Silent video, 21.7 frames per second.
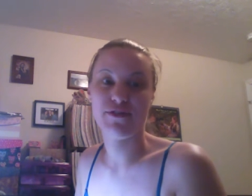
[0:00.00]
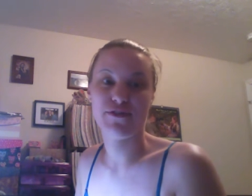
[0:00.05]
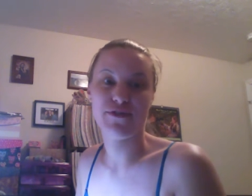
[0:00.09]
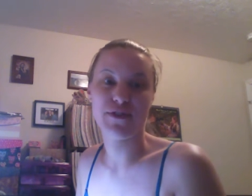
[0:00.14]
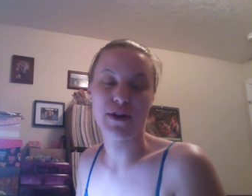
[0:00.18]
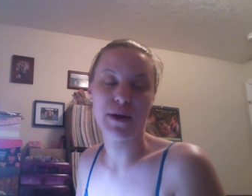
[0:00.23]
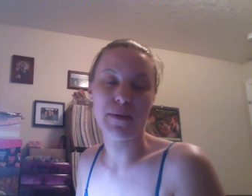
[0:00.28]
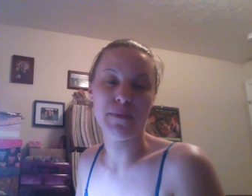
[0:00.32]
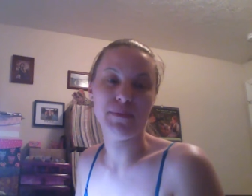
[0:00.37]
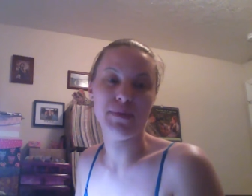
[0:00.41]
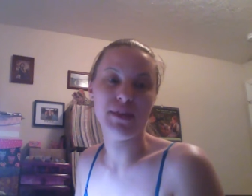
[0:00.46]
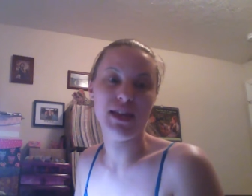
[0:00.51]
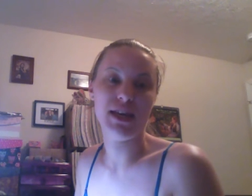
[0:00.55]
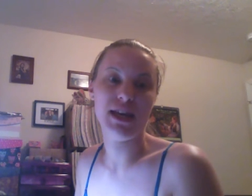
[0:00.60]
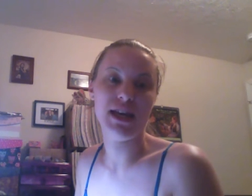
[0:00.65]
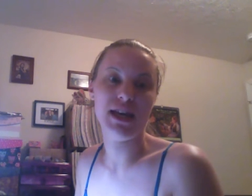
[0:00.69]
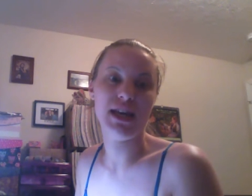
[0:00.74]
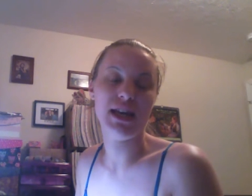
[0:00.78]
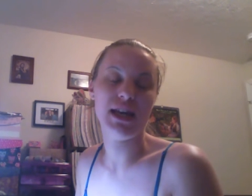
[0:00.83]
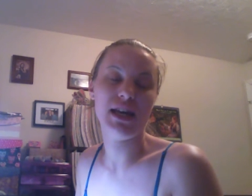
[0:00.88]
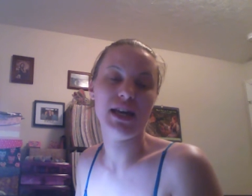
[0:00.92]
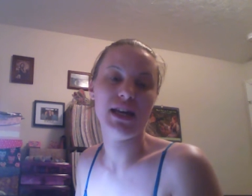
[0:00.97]
from
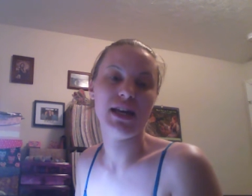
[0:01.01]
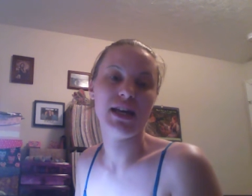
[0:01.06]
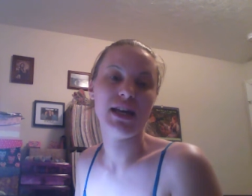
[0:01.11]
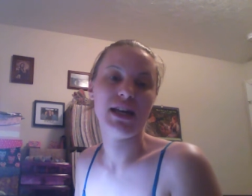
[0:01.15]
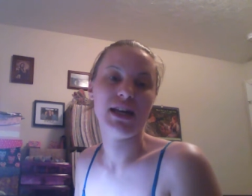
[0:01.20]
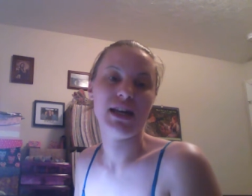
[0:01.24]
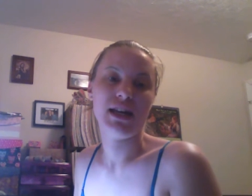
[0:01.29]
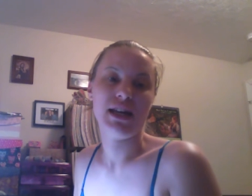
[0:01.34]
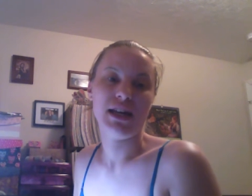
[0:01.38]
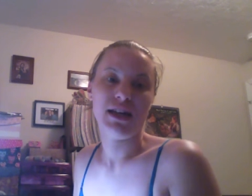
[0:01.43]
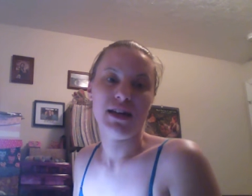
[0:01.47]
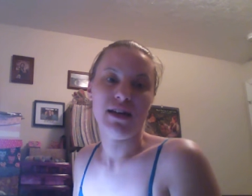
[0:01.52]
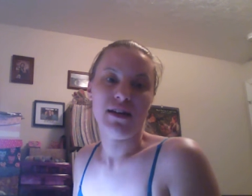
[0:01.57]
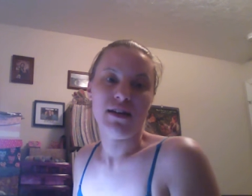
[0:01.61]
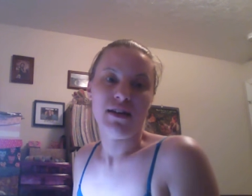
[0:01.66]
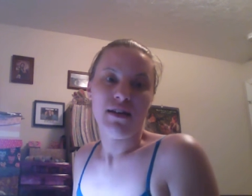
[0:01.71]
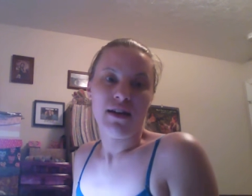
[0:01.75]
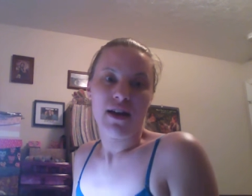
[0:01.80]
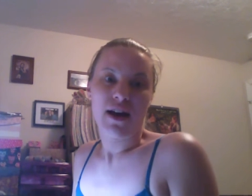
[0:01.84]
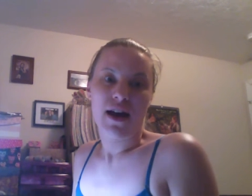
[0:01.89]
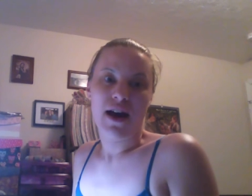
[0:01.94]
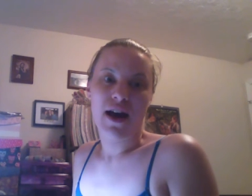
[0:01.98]
the
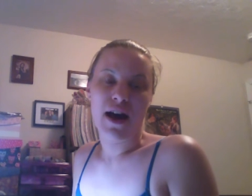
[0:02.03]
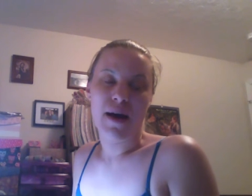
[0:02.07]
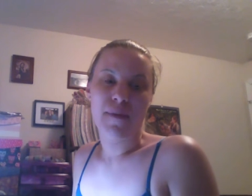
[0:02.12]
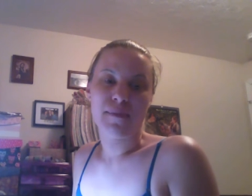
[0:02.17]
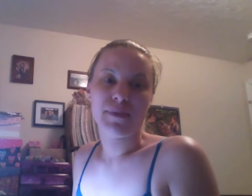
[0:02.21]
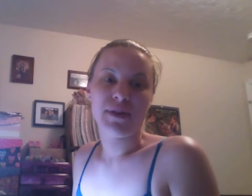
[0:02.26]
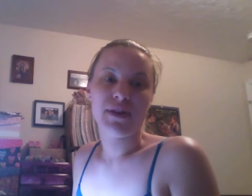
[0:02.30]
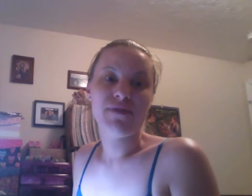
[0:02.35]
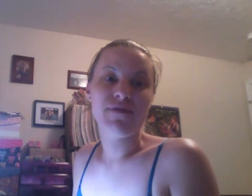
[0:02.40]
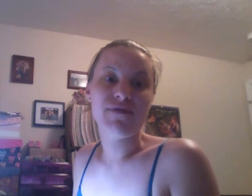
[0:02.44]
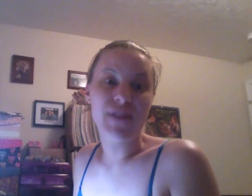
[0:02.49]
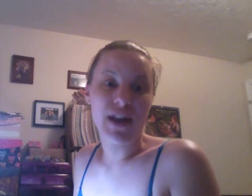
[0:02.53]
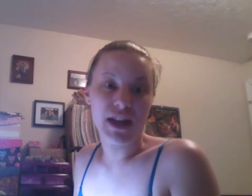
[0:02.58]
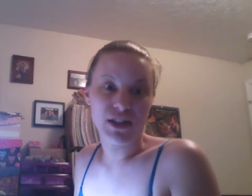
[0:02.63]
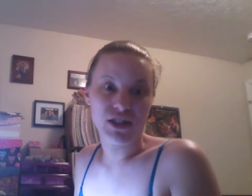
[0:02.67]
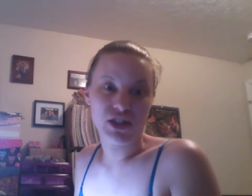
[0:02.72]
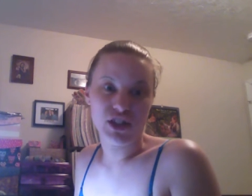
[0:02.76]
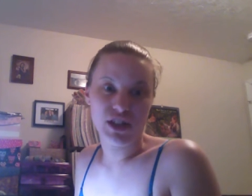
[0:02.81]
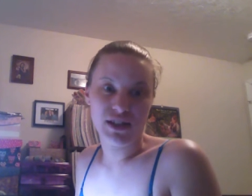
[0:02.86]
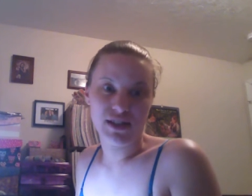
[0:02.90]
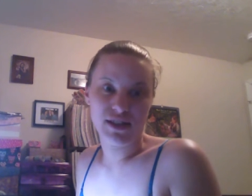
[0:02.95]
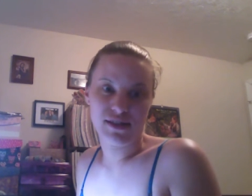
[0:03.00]

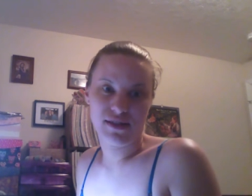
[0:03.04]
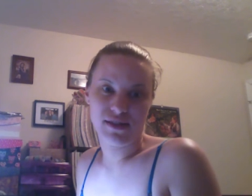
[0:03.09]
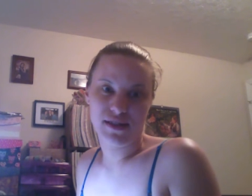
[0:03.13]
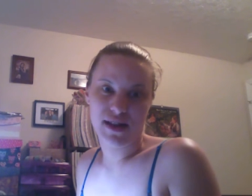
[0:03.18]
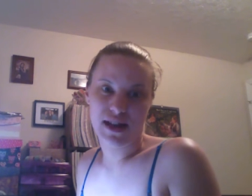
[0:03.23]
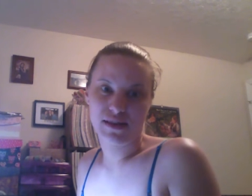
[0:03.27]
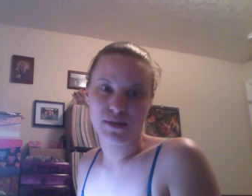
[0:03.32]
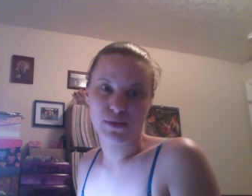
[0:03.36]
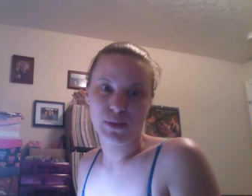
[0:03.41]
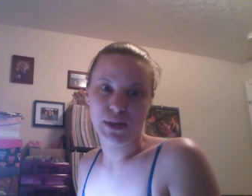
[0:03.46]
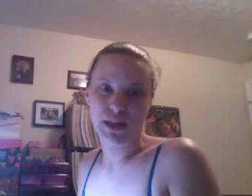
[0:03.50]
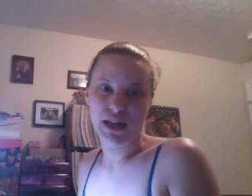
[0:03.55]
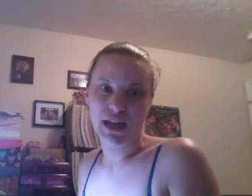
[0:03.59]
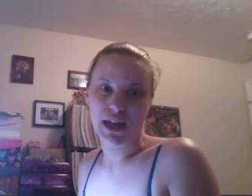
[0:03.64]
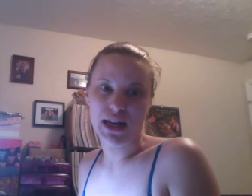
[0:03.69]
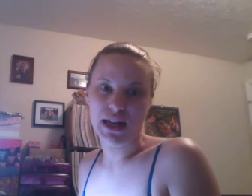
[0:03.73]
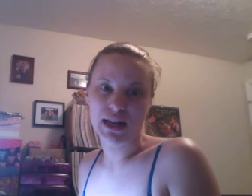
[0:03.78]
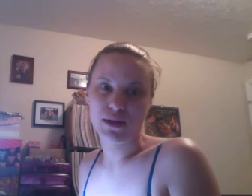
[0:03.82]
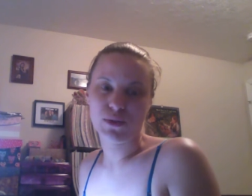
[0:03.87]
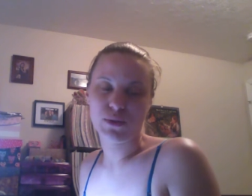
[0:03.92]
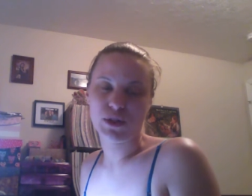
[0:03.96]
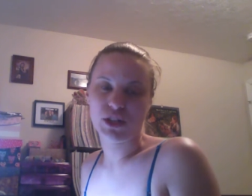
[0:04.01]
convention this last
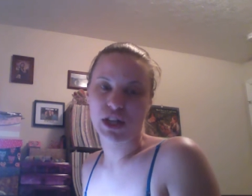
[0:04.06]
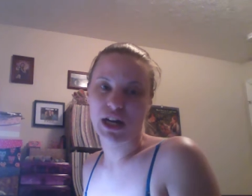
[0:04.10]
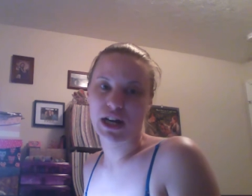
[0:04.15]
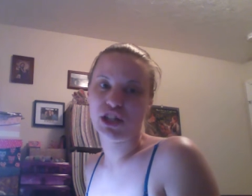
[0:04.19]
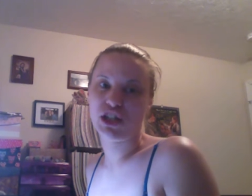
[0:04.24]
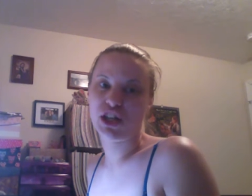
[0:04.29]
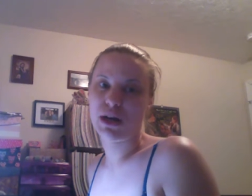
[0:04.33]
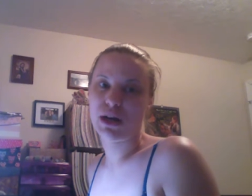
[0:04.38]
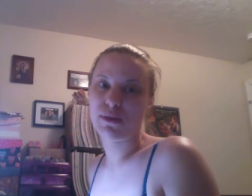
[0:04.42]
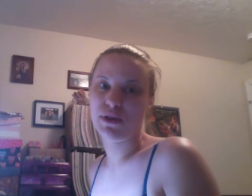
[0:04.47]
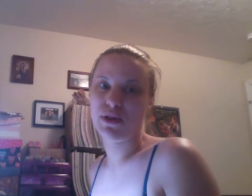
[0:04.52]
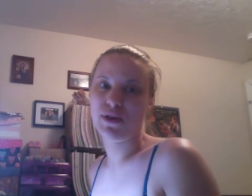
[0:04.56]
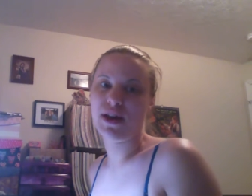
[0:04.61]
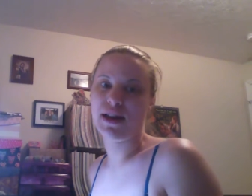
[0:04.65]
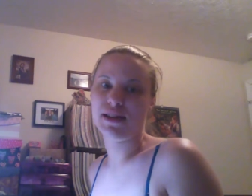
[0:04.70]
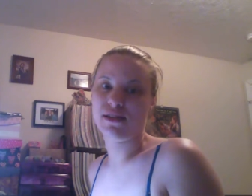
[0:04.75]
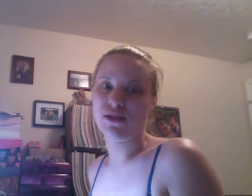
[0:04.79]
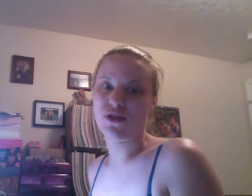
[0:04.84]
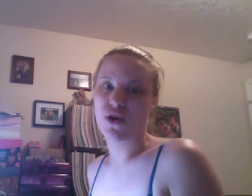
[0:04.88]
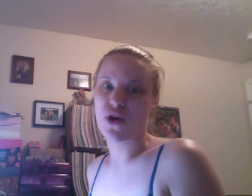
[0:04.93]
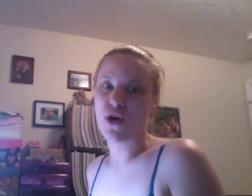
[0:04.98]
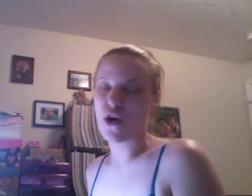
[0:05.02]
weekend, which I shared with you guys
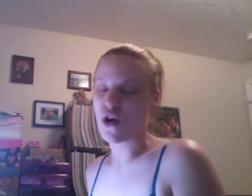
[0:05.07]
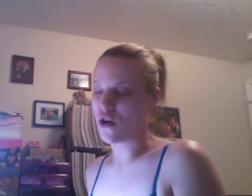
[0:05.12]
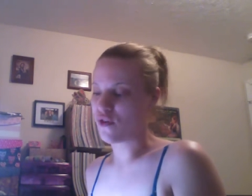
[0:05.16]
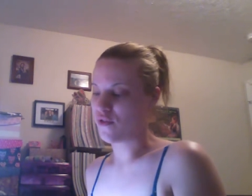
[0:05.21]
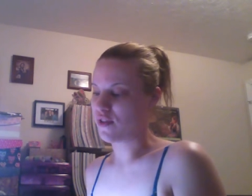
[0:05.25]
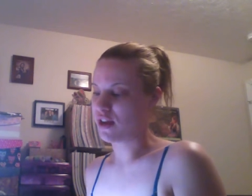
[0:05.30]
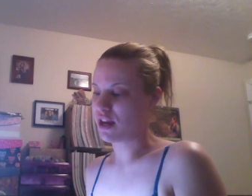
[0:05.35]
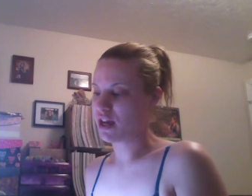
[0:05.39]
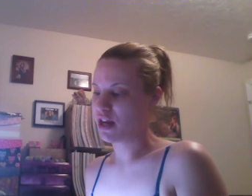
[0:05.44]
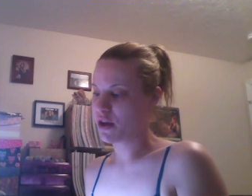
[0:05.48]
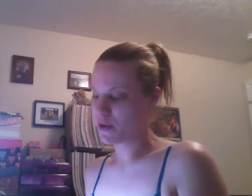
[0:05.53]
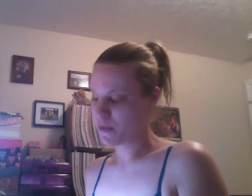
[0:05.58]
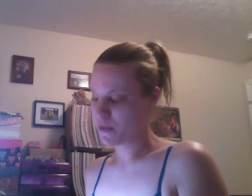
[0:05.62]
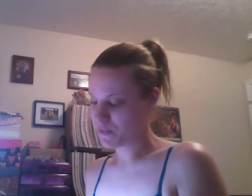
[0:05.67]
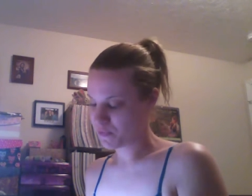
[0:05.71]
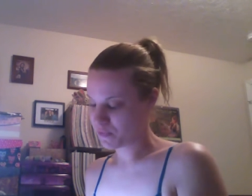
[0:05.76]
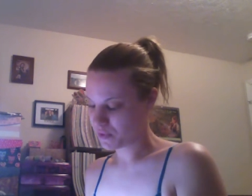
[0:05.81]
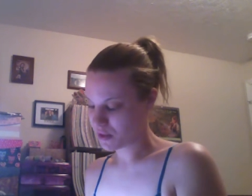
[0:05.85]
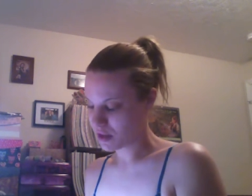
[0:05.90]
in a haul video,